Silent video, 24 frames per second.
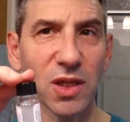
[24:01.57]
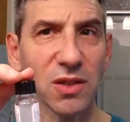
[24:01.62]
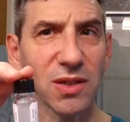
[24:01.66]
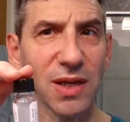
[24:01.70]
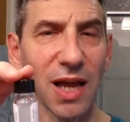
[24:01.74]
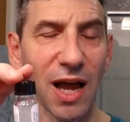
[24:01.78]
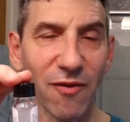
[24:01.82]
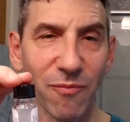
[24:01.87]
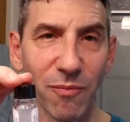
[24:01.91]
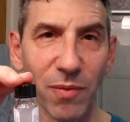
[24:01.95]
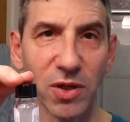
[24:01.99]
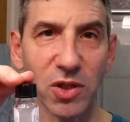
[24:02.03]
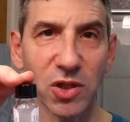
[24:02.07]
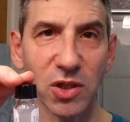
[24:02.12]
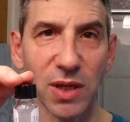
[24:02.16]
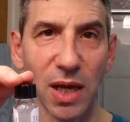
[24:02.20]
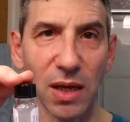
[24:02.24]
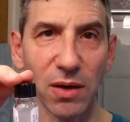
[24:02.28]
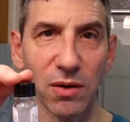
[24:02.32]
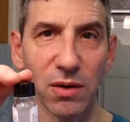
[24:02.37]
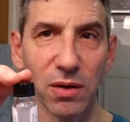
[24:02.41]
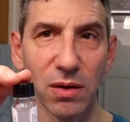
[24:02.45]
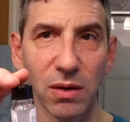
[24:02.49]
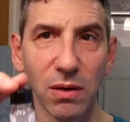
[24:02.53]
doesn't have much
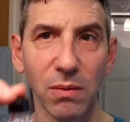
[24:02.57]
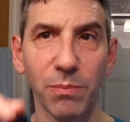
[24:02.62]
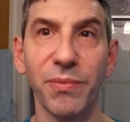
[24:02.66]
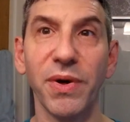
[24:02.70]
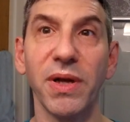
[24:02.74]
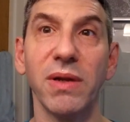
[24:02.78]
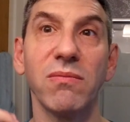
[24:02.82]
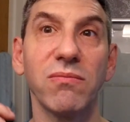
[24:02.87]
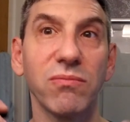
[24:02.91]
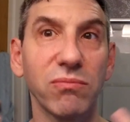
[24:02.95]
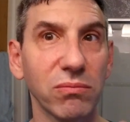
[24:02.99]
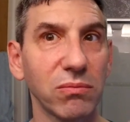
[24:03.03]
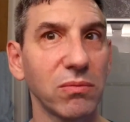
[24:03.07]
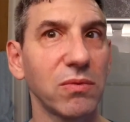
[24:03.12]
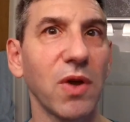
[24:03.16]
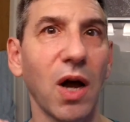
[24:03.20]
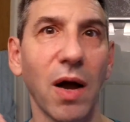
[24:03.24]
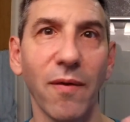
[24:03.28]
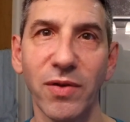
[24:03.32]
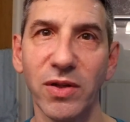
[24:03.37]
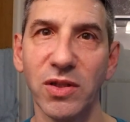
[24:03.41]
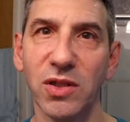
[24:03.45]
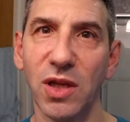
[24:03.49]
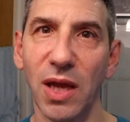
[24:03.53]
scent, but
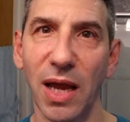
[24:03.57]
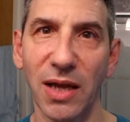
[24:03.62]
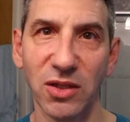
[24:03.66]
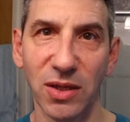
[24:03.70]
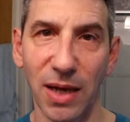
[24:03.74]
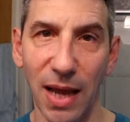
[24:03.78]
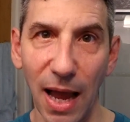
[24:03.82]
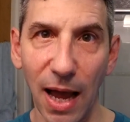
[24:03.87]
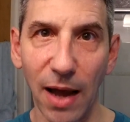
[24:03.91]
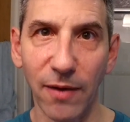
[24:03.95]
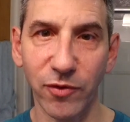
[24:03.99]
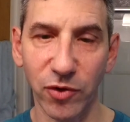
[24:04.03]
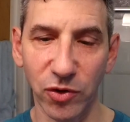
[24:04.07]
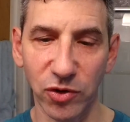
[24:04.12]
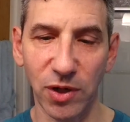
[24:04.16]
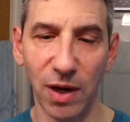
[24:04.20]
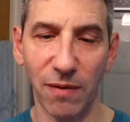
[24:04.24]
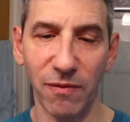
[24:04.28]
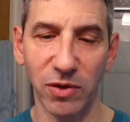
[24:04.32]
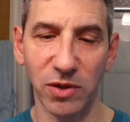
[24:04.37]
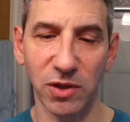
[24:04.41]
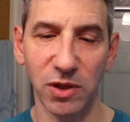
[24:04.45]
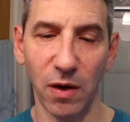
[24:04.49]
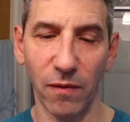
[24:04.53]
obviously as an
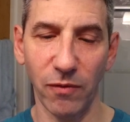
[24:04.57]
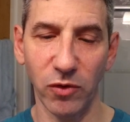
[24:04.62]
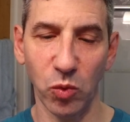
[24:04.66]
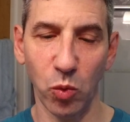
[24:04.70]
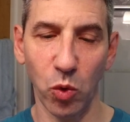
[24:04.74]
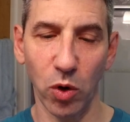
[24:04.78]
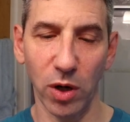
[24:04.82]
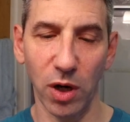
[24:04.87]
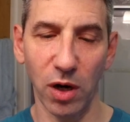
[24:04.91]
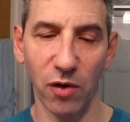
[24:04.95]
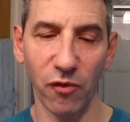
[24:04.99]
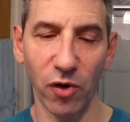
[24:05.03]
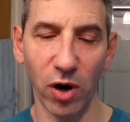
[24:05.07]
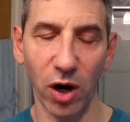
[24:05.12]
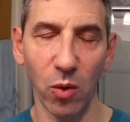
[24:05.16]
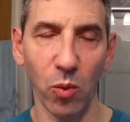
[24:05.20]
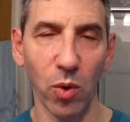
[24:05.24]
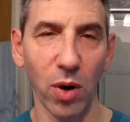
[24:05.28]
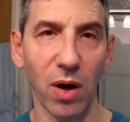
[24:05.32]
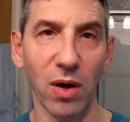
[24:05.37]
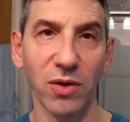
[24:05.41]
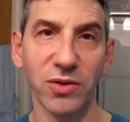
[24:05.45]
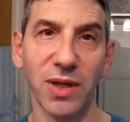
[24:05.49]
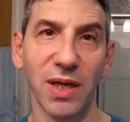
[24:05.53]
aftershave itself is working very
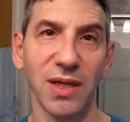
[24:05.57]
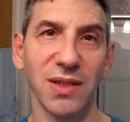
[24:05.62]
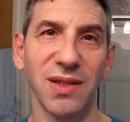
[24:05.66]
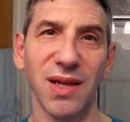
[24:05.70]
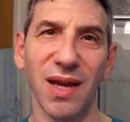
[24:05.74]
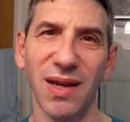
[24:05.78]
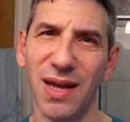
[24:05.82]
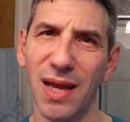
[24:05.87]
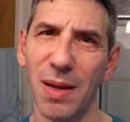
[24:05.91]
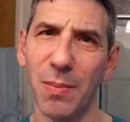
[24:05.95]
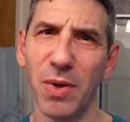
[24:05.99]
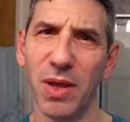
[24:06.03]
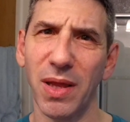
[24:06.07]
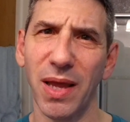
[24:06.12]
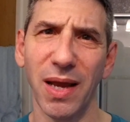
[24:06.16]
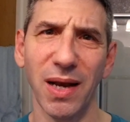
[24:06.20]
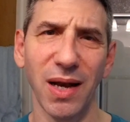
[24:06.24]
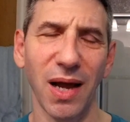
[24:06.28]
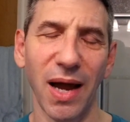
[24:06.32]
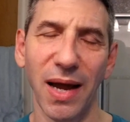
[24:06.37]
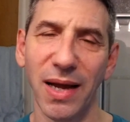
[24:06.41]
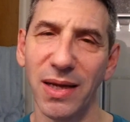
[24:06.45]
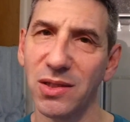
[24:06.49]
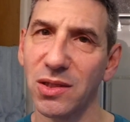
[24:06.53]
well. As I said,
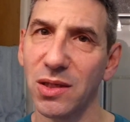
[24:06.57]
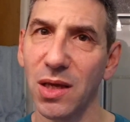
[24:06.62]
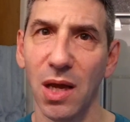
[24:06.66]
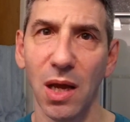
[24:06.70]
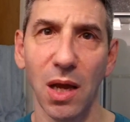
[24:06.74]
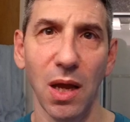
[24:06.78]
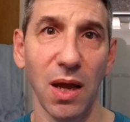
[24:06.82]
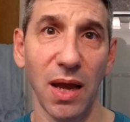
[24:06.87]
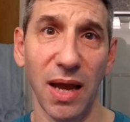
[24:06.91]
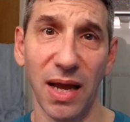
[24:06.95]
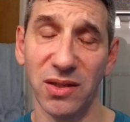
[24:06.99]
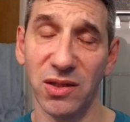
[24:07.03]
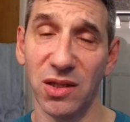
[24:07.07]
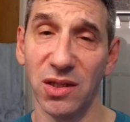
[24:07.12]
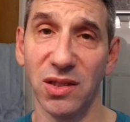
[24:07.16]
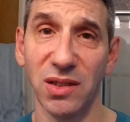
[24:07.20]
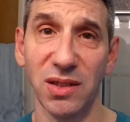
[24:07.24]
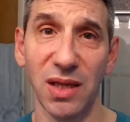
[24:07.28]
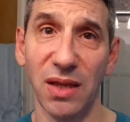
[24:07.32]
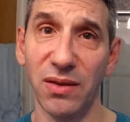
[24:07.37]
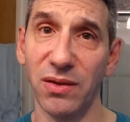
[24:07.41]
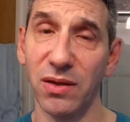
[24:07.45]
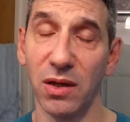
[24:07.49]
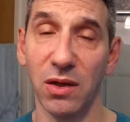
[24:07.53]
Himalayan Heights as a
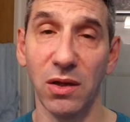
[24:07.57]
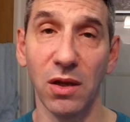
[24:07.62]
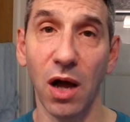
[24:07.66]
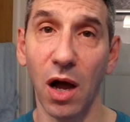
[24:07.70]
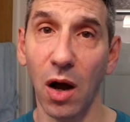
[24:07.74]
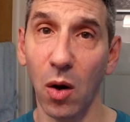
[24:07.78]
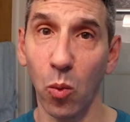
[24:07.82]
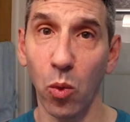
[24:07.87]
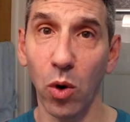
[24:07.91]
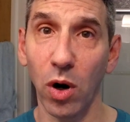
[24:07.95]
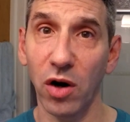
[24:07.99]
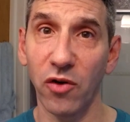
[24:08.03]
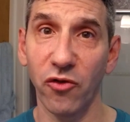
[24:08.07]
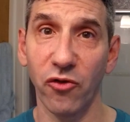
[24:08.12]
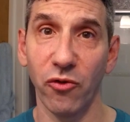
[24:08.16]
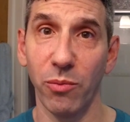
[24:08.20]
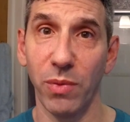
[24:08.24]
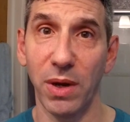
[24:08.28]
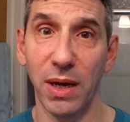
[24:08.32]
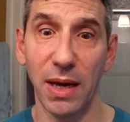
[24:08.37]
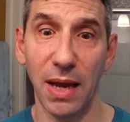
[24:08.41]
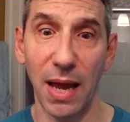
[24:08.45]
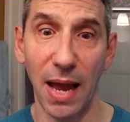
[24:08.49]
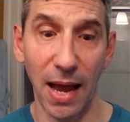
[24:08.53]
scent did not work for
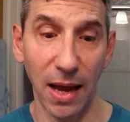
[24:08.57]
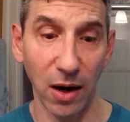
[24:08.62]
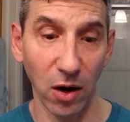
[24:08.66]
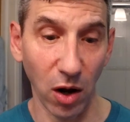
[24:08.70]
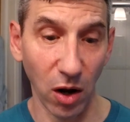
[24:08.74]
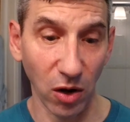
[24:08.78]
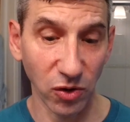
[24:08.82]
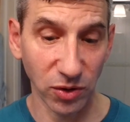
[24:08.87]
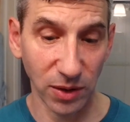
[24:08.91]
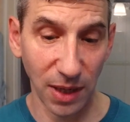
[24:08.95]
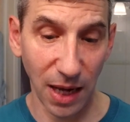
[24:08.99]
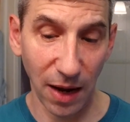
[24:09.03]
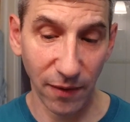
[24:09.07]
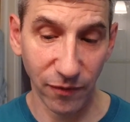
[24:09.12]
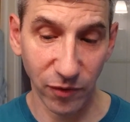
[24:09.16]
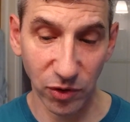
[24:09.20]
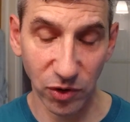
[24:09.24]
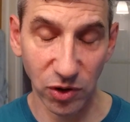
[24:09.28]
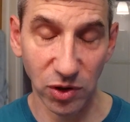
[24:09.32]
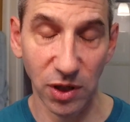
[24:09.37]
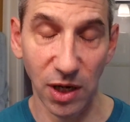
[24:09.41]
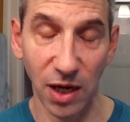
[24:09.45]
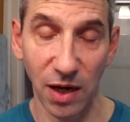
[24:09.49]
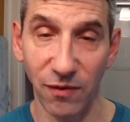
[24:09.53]
me at all as an
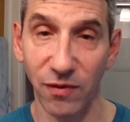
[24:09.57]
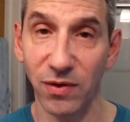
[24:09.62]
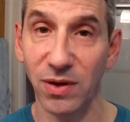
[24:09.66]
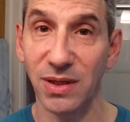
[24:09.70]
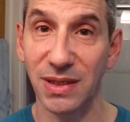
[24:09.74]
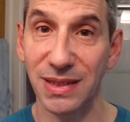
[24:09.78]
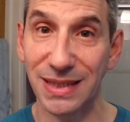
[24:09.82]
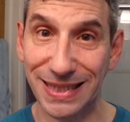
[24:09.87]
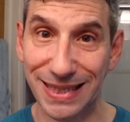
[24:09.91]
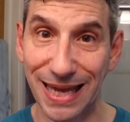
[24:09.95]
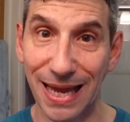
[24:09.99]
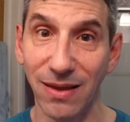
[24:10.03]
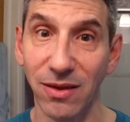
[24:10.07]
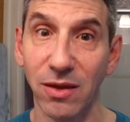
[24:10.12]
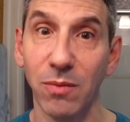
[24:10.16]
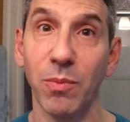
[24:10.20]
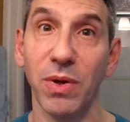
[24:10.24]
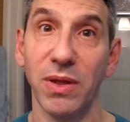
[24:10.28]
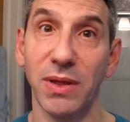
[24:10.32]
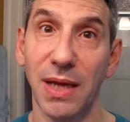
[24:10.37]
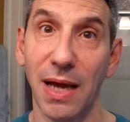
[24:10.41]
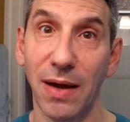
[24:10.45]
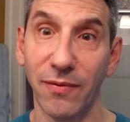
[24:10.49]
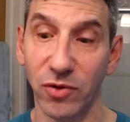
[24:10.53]
aftershave scent,
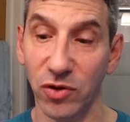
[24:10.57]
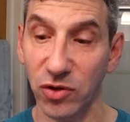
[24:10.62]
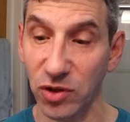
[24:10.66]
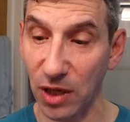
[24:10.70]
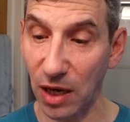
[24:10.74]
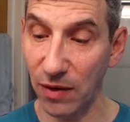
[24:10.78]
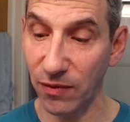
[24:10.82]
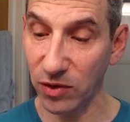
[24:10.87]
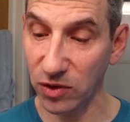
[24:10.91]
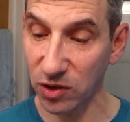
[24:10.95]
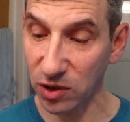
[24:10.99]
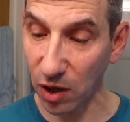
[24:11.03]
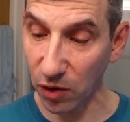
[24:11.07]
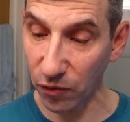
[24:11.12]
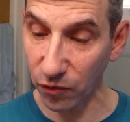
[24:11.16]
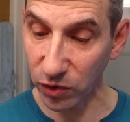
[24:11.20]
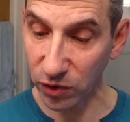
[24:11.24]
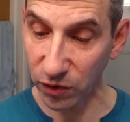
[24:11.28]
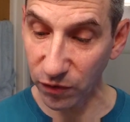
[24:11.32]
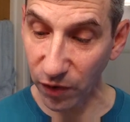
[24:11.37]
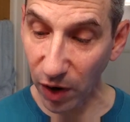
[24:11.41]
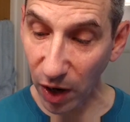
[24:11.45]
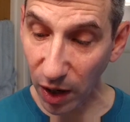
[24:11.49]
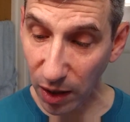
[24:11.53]
but the aftershave itself
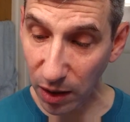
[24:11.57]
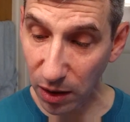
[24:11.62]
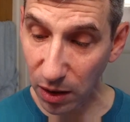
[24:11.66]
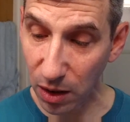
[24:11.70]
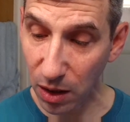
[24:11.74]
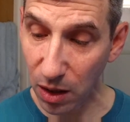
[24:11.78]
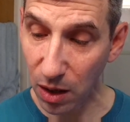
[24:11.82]
was fine.